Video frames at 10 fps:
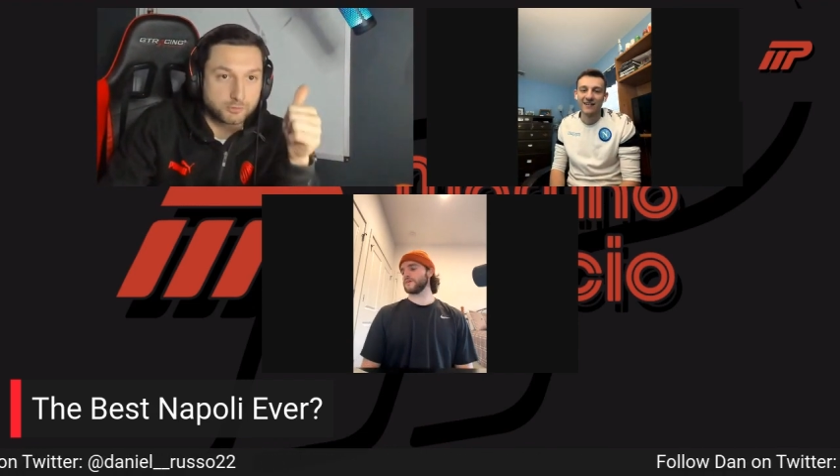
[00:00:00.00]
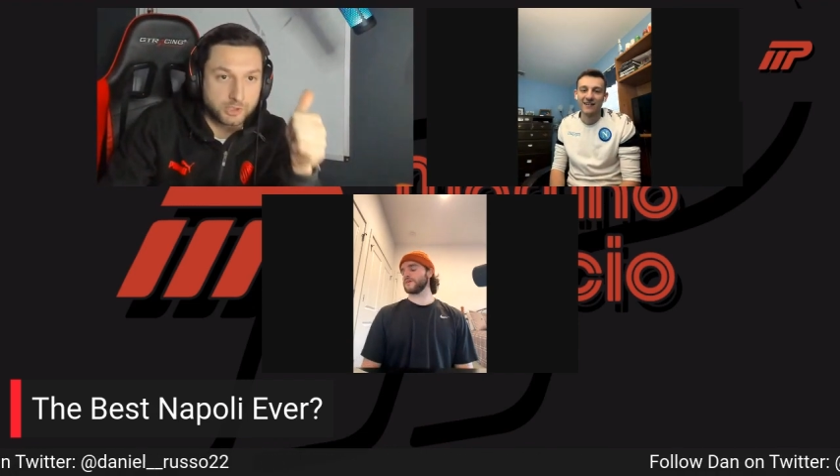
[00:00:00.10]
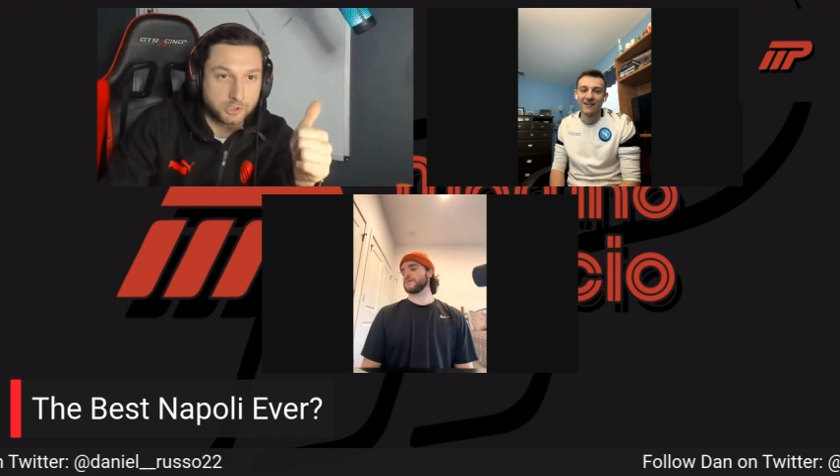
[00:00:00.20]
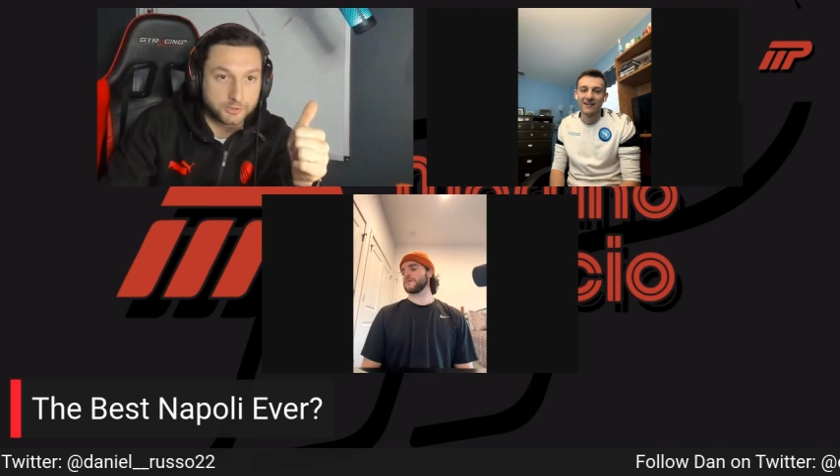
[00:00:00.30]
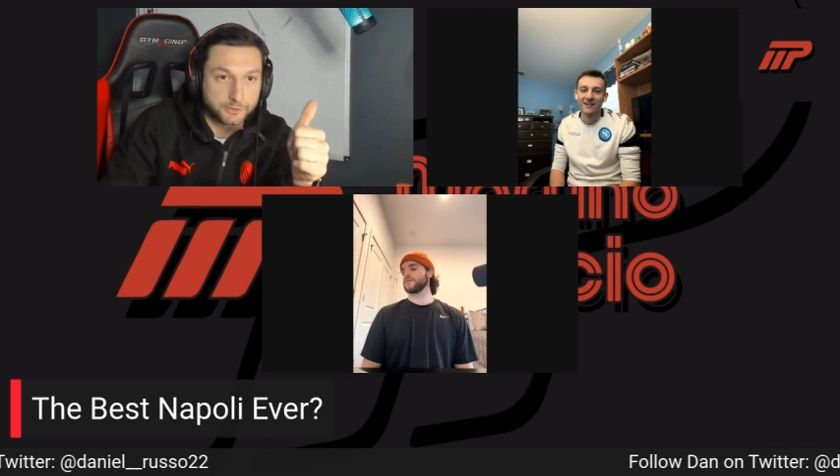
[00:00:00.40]

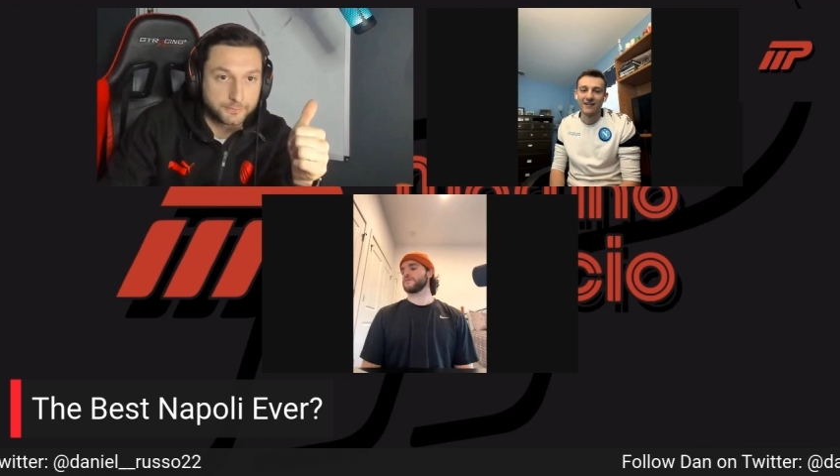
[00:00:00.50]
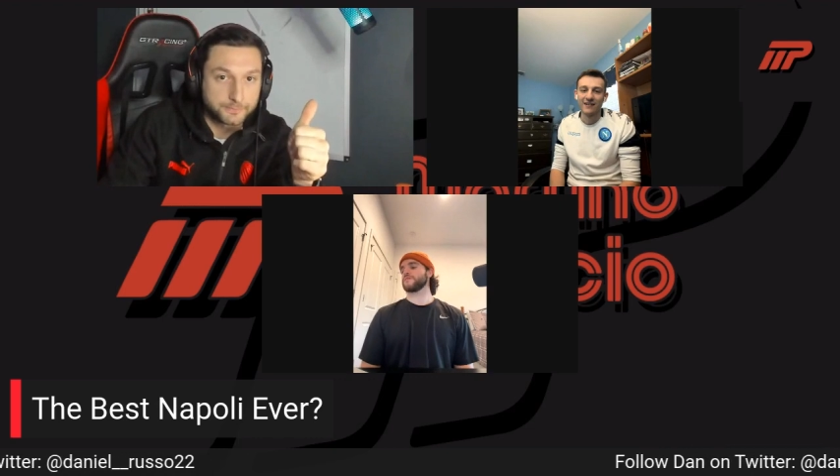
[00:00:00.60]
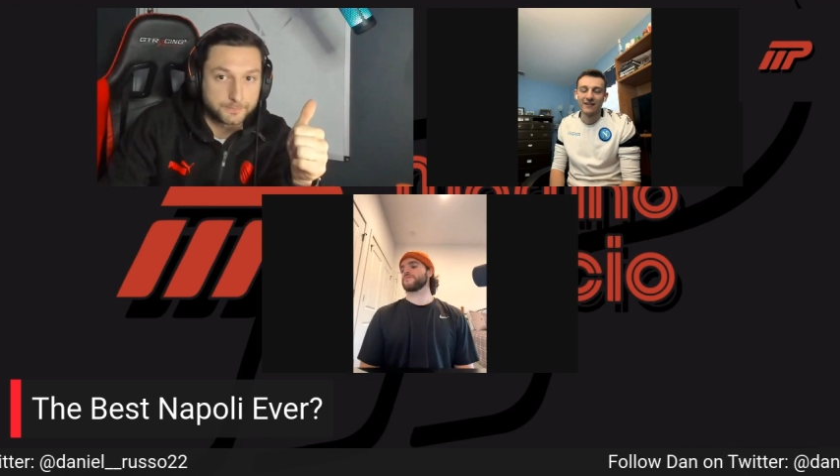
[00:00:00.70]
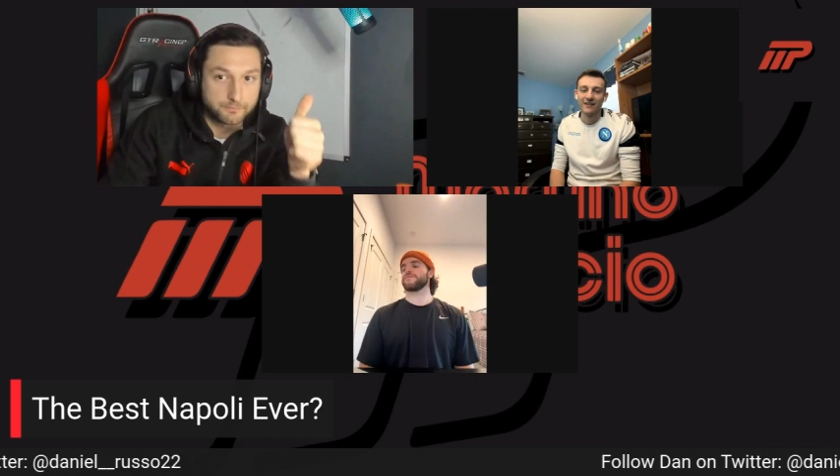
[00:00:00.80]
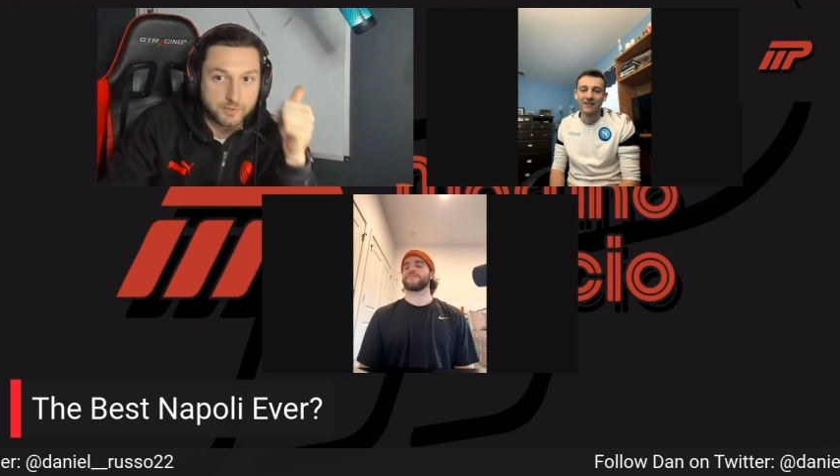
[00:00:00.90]
Ronaldo
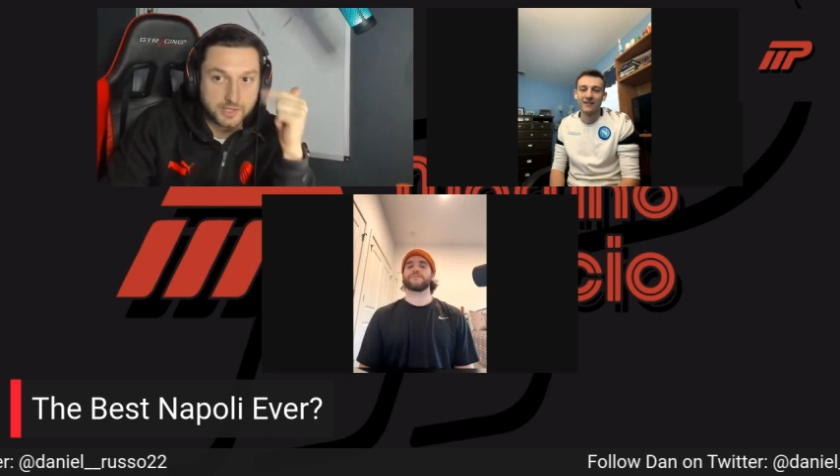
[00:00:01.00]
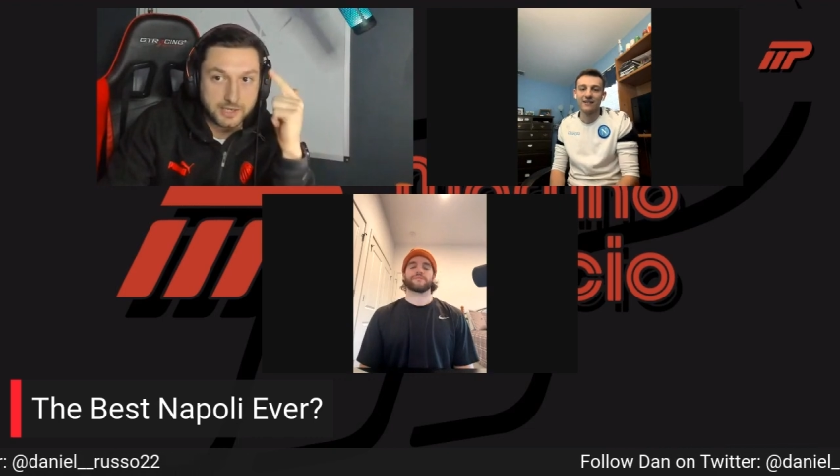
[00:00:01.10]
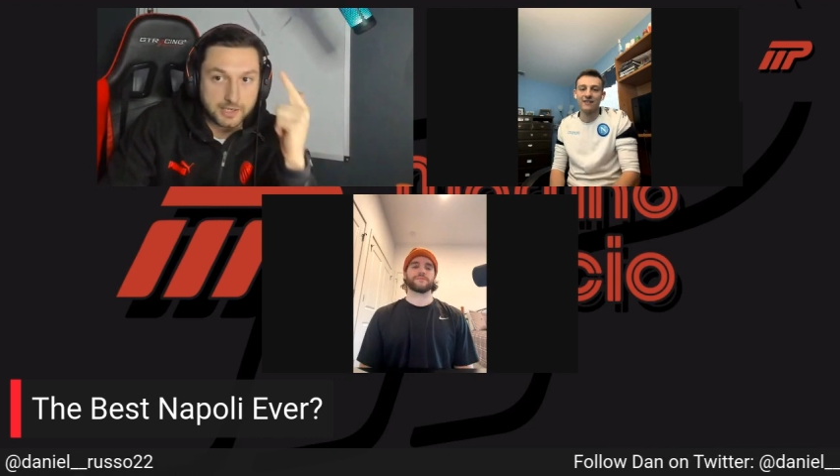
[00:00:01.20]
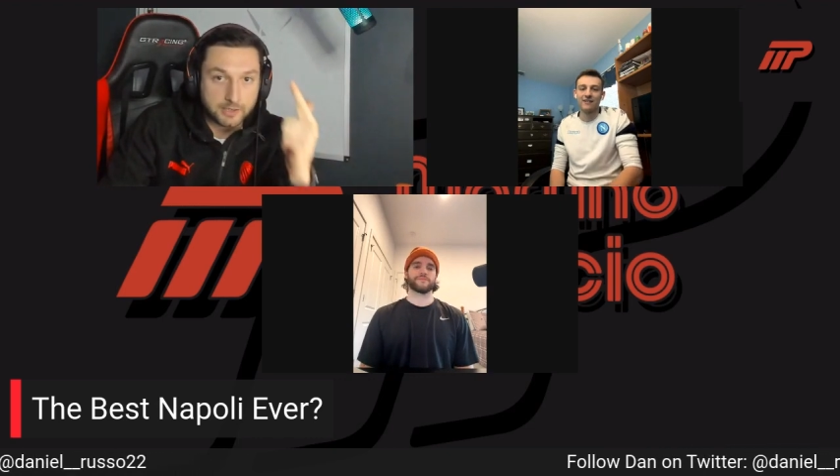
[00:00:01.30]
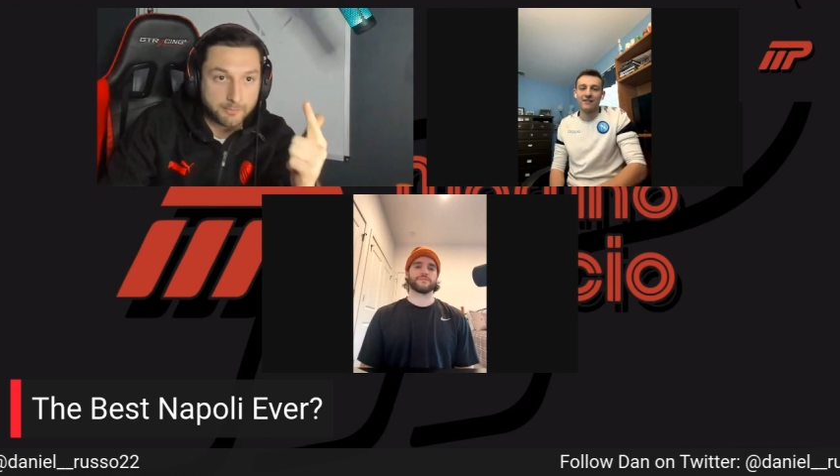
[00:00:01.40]

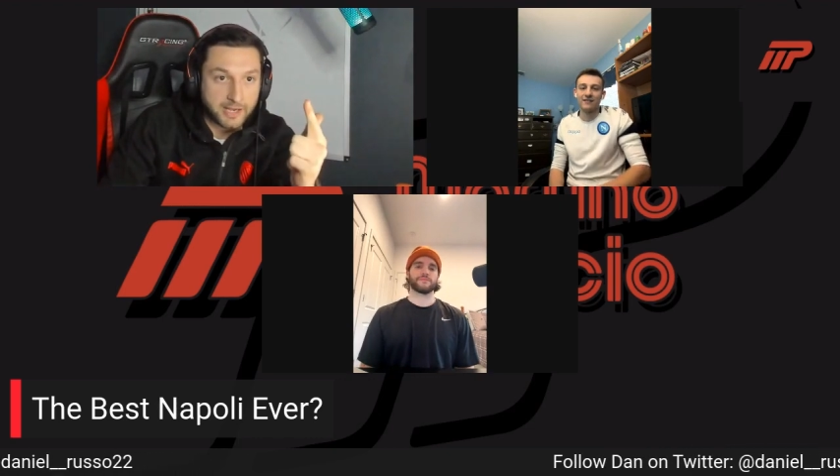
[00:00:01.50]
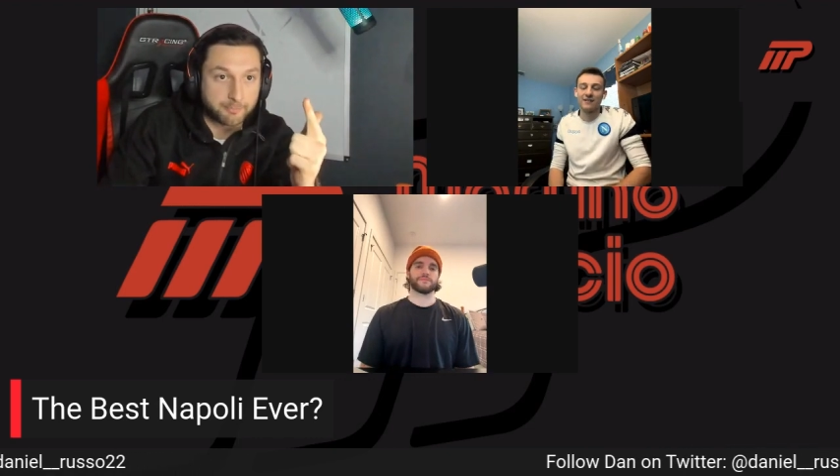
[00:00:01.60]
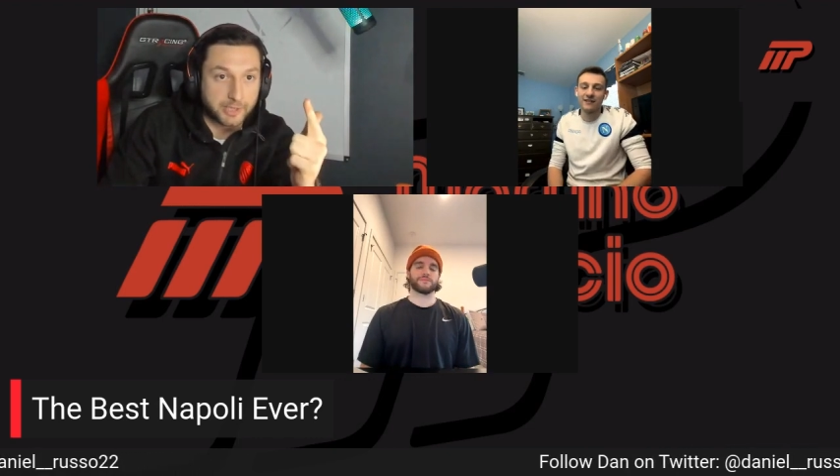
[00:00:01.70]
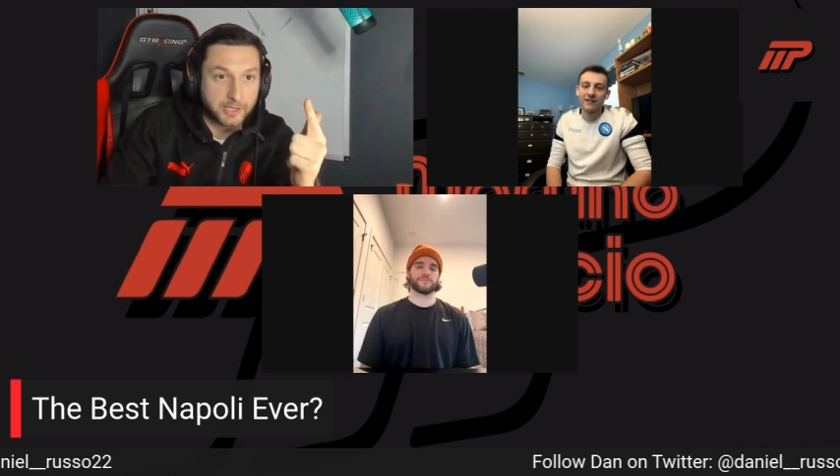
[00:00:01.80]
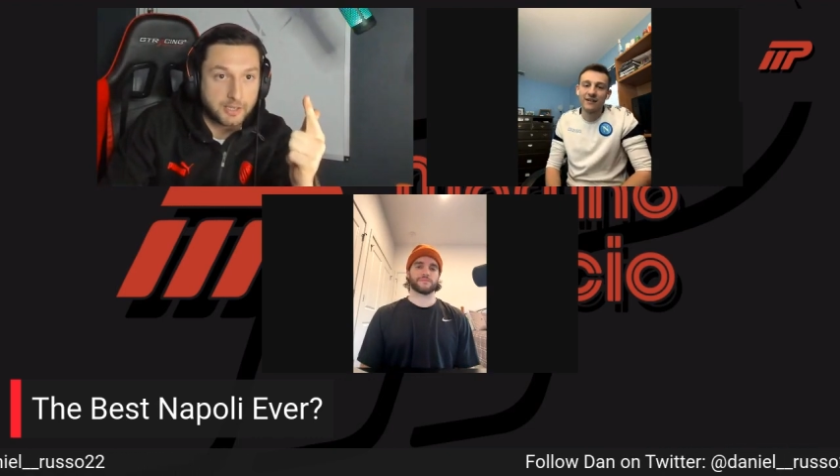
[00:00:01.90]
and
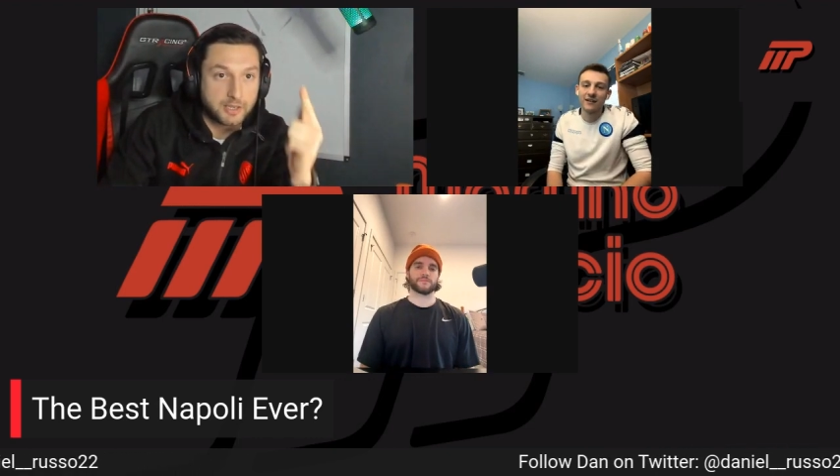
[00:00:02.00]
Mbappe?